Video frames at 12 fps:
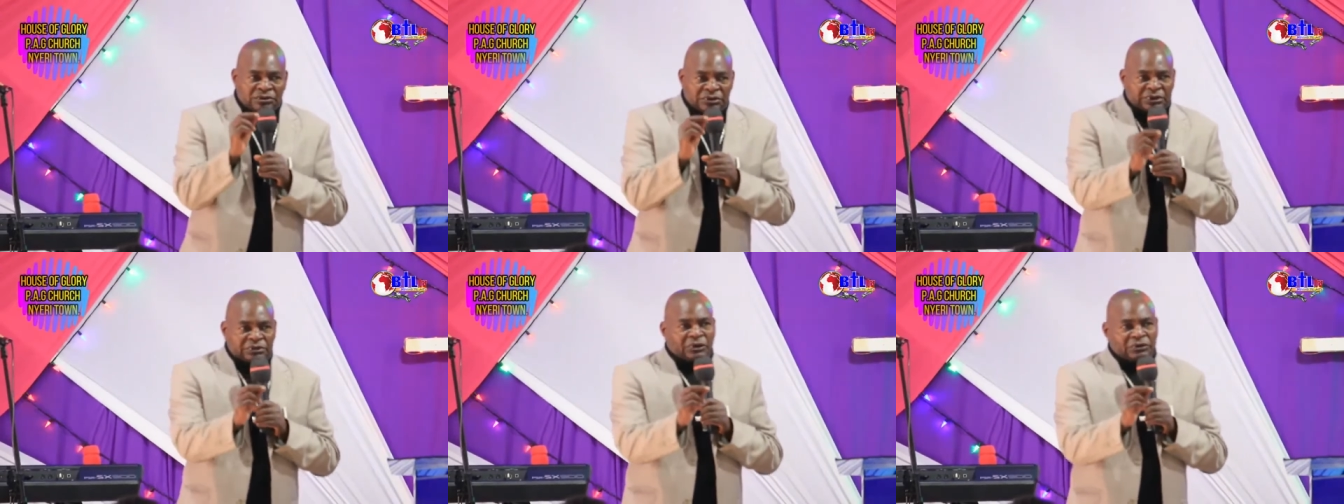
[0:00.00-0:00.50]

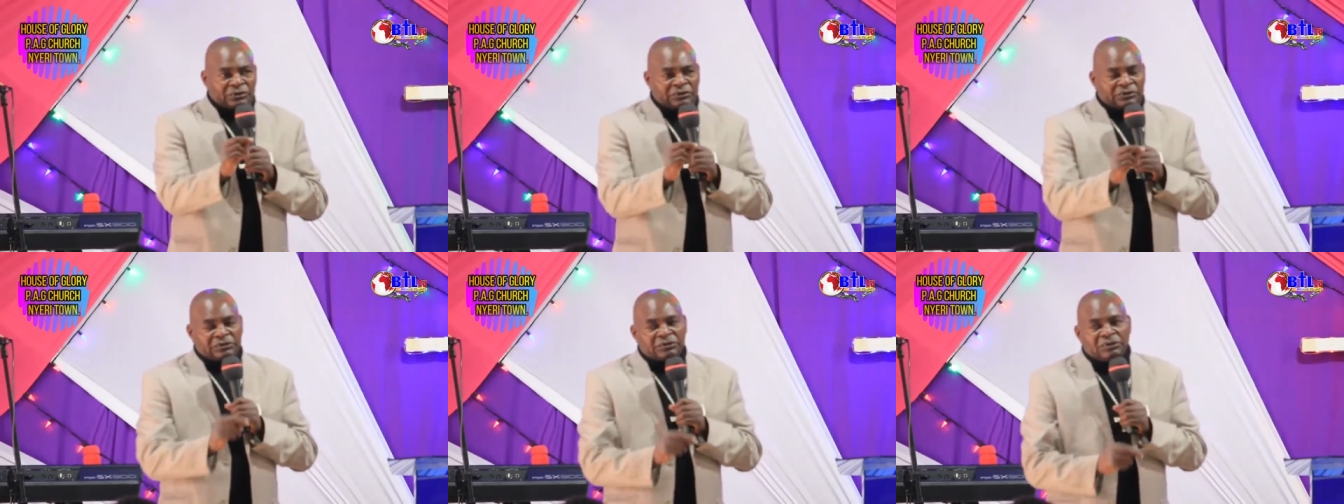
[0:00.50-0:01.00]

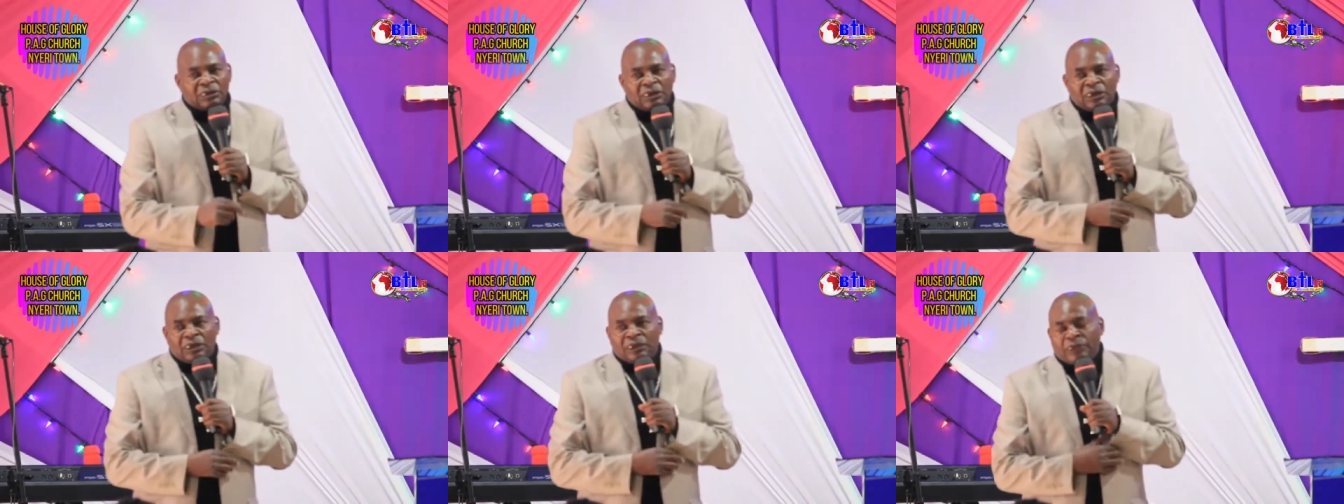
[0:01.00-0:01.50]
seasons.
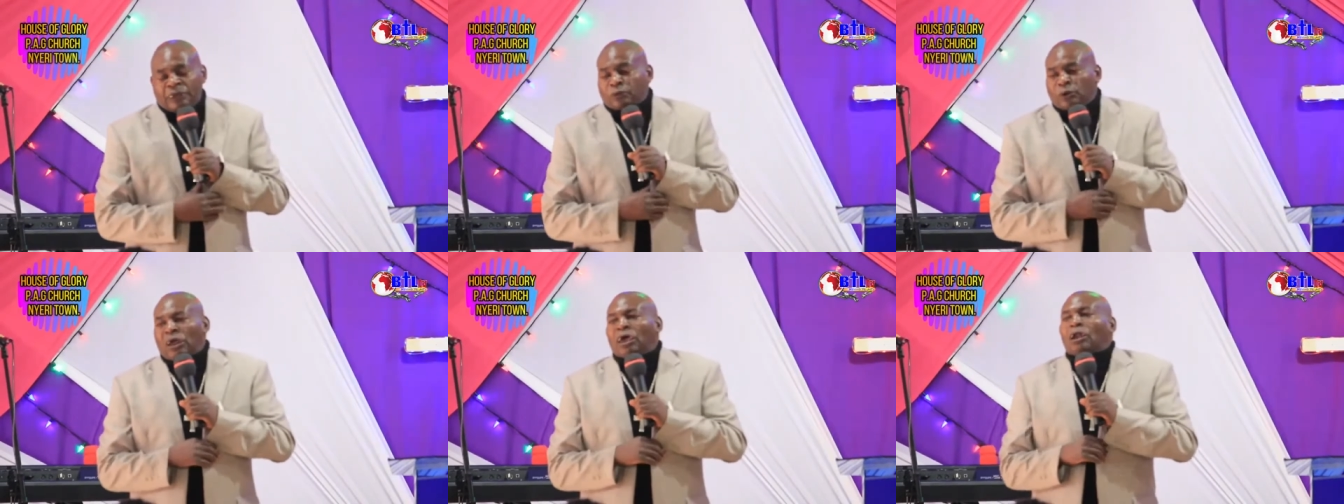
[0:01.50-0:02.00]
And
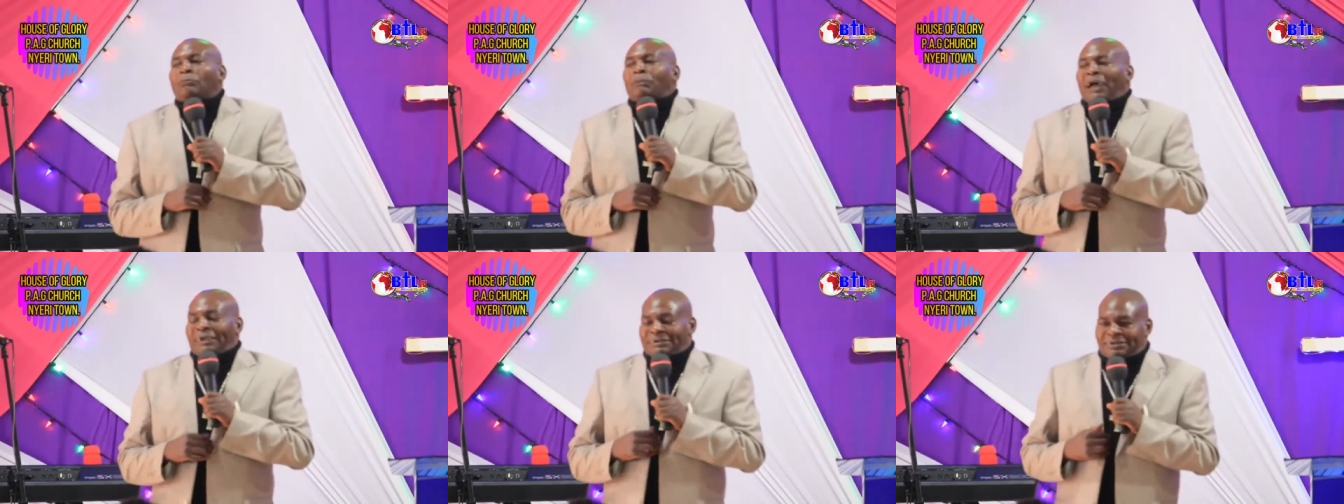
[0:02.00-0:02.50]
this will
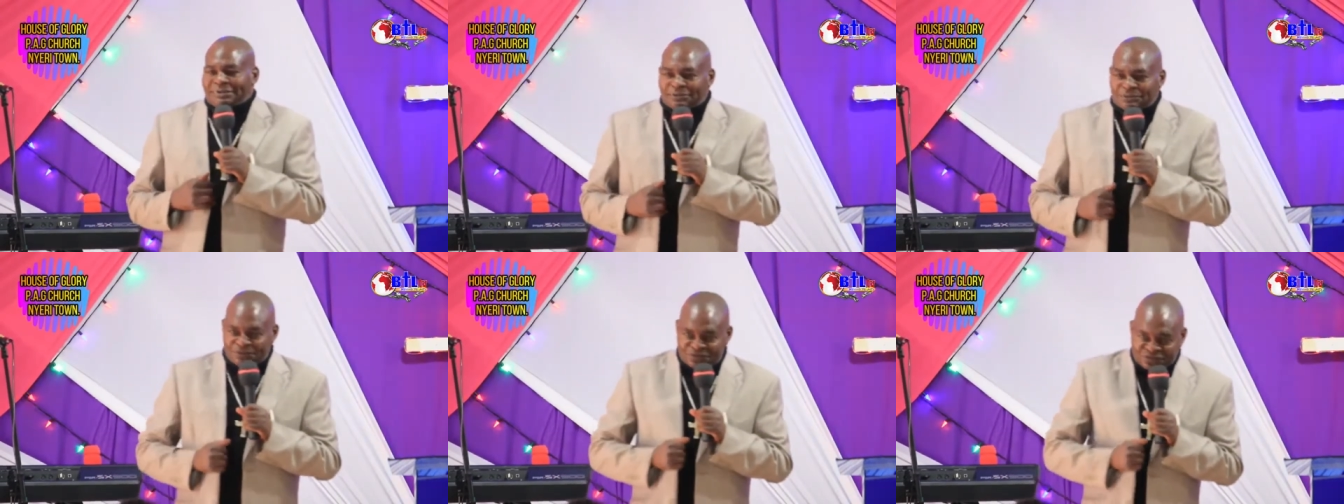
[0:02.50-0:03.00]
help us